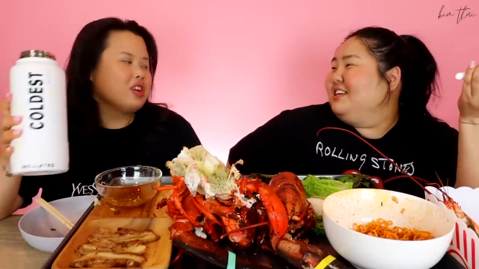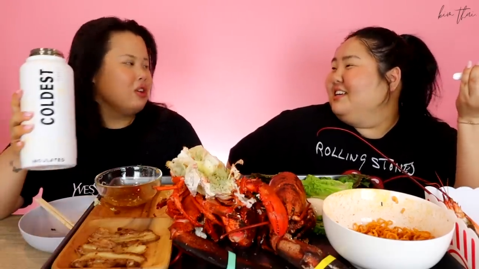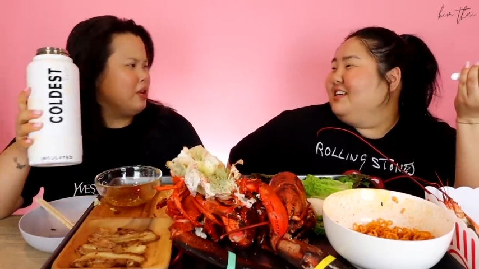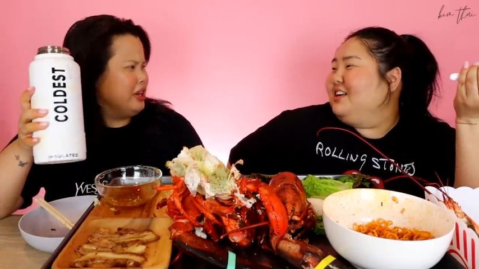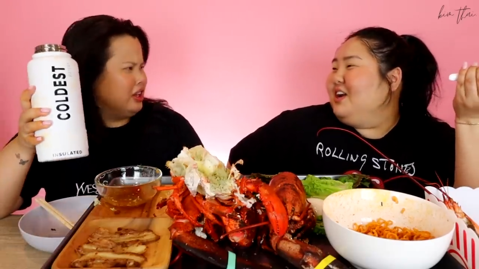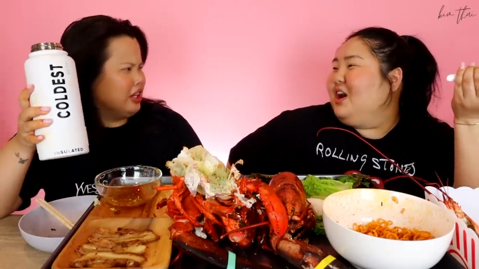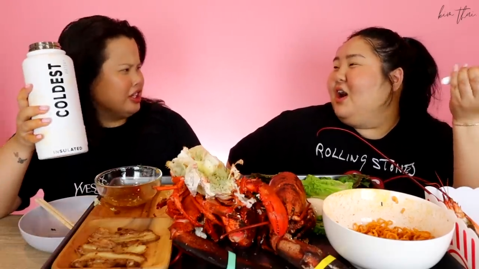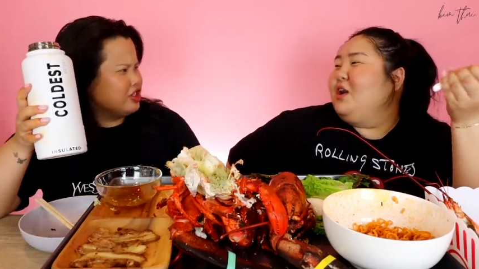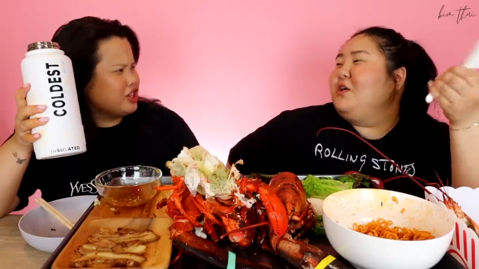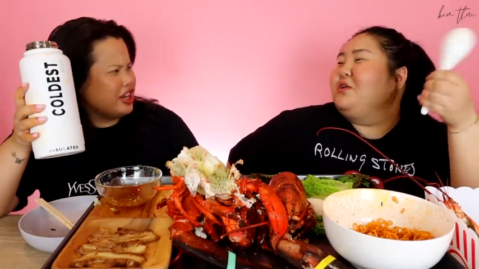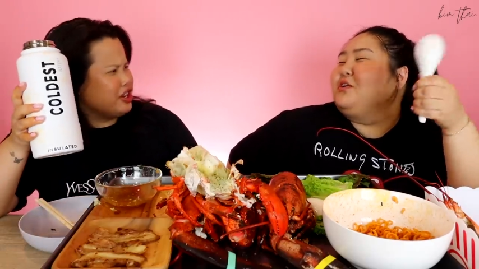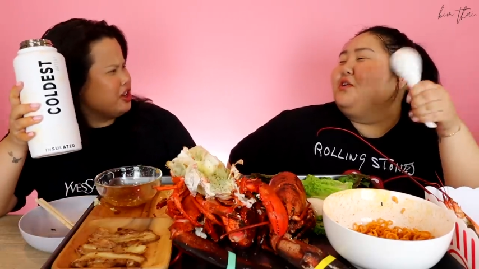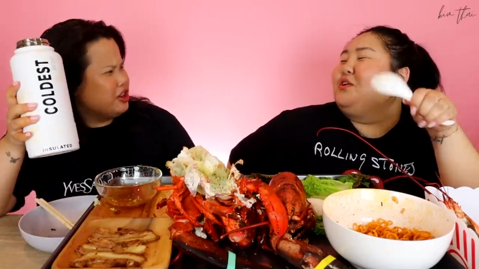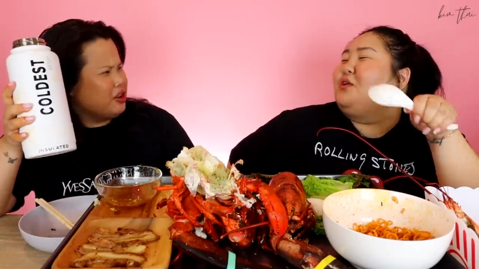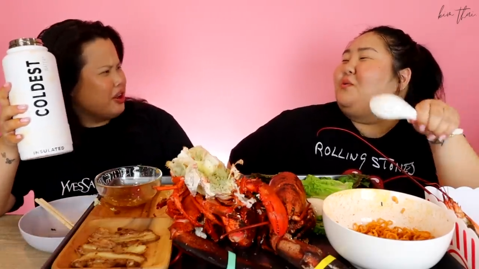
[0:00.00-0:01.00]
Speaker 1: Wait,
Speaker 2: legit, oh,
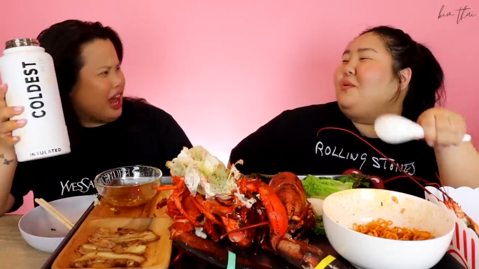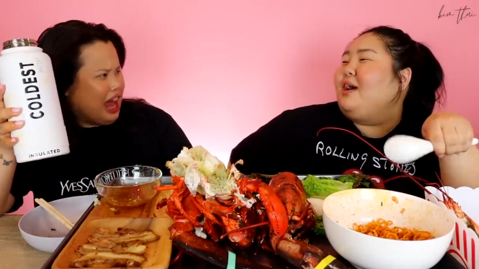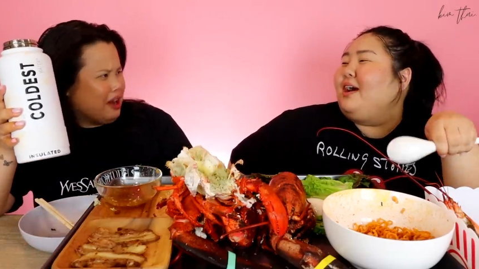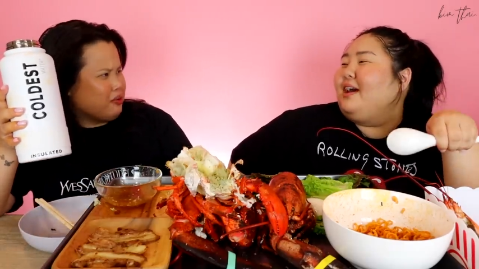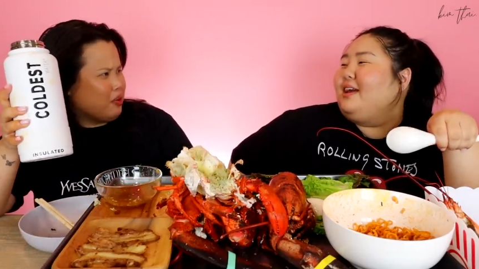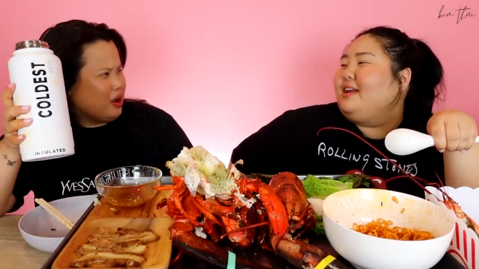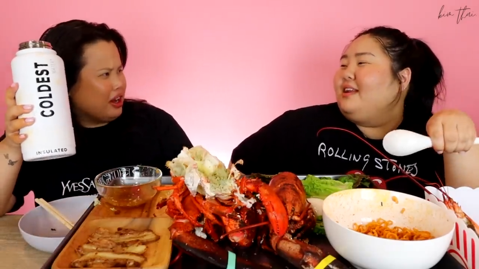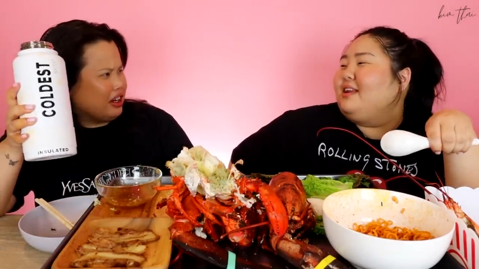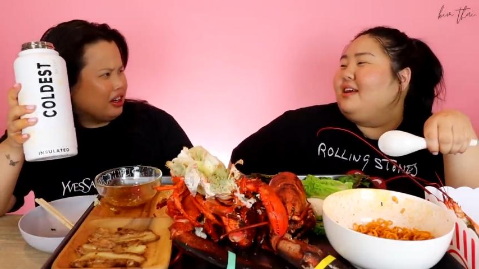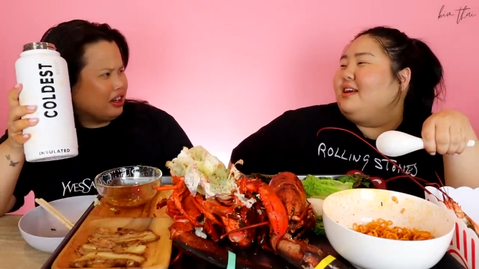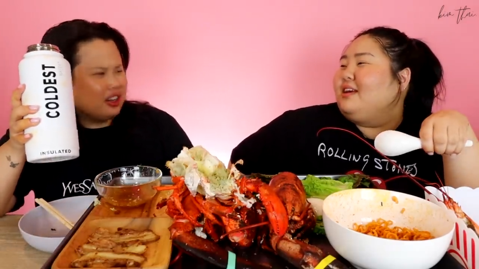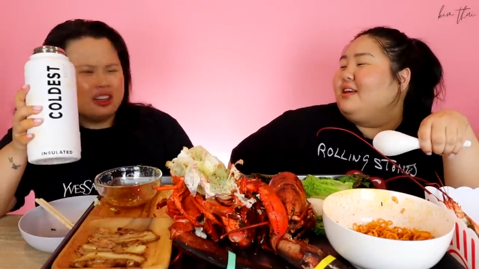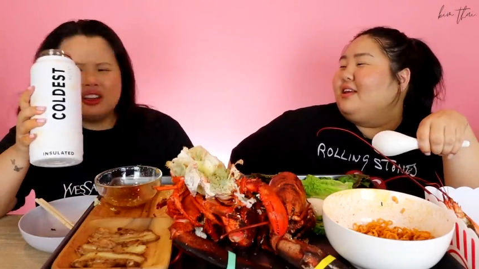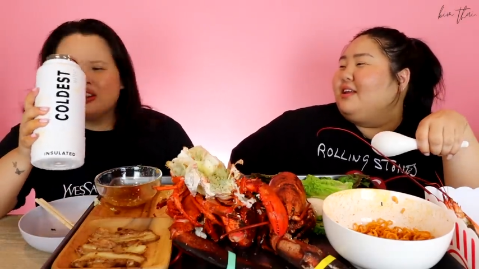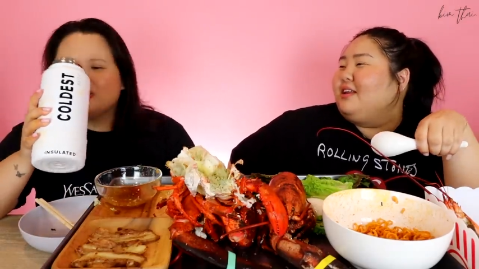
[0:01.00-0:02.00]
you don't have one.
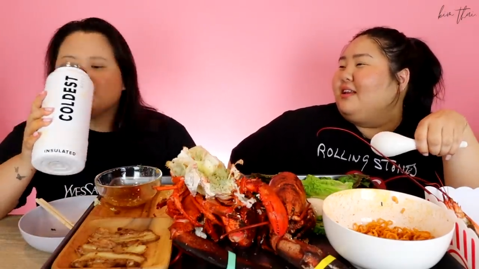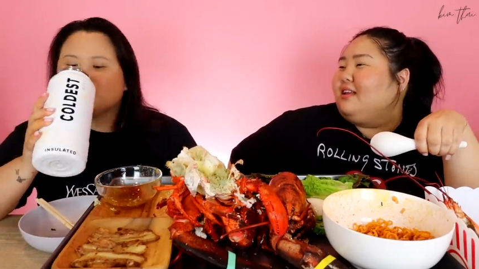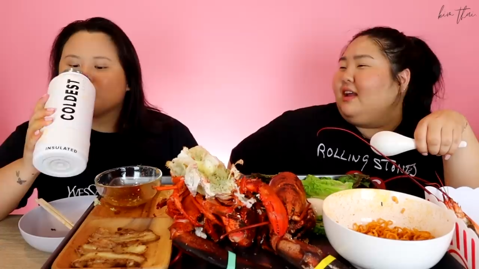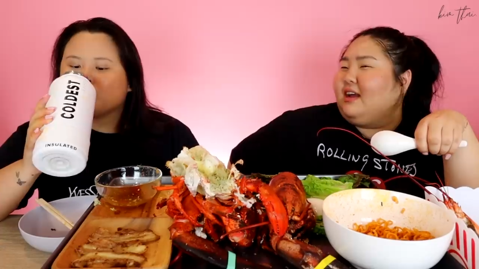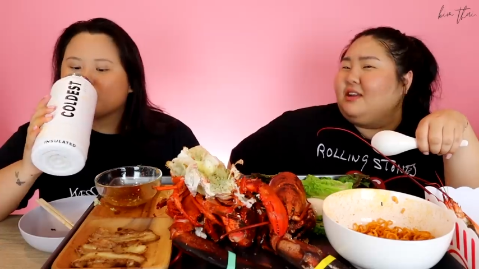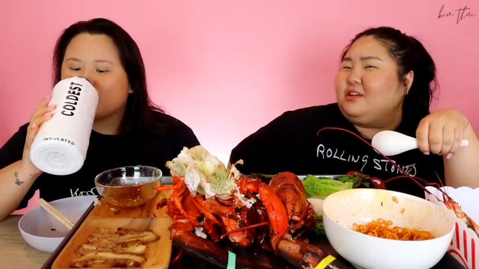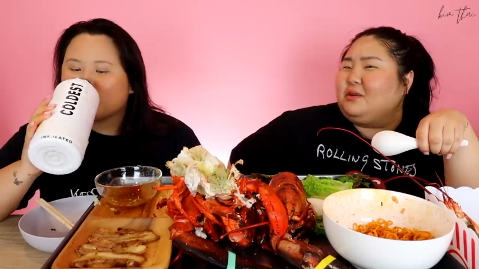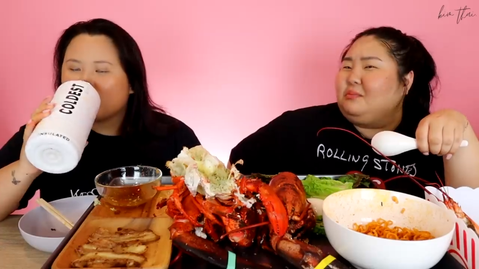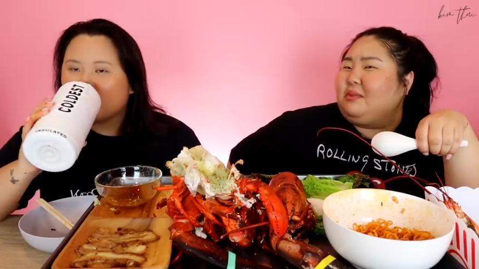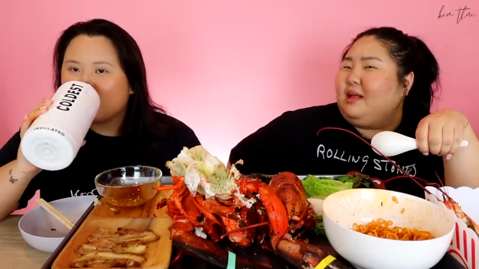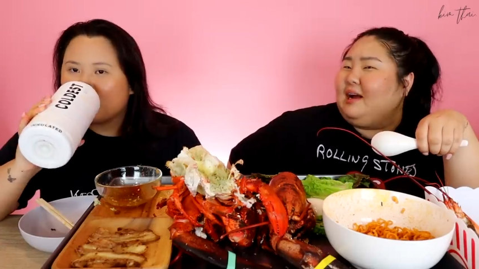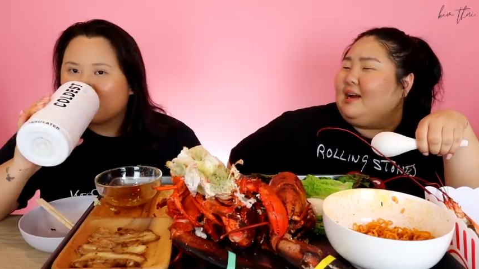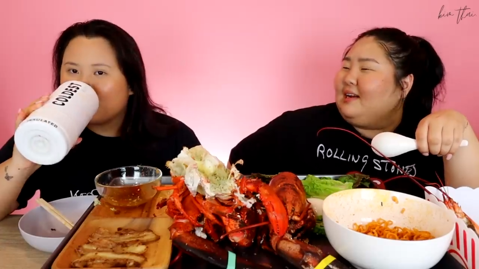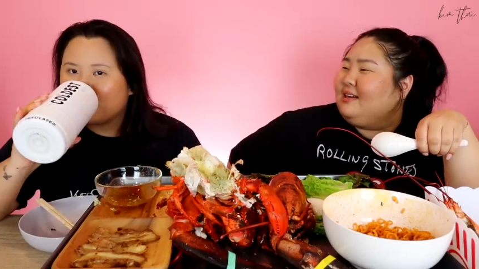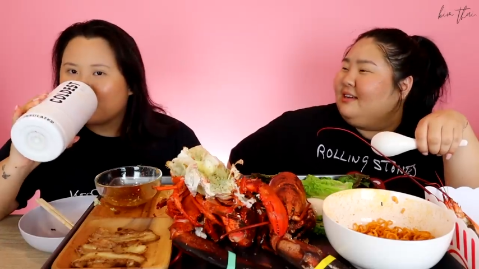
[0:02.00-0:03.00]
Speaker 1: Yeah, I do.
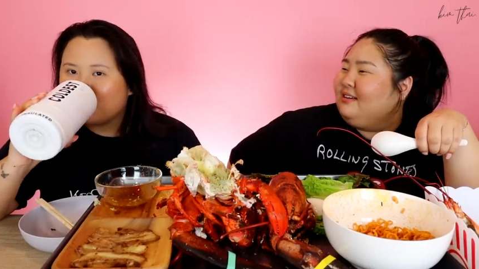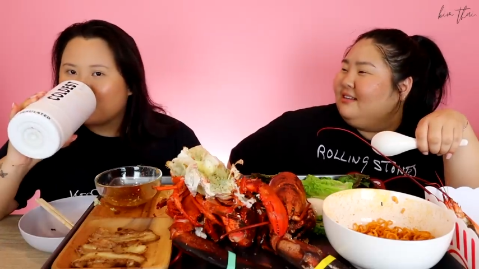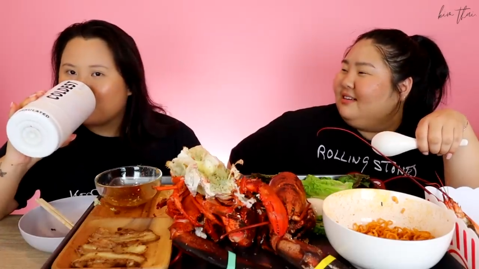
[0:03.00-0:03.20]
Black.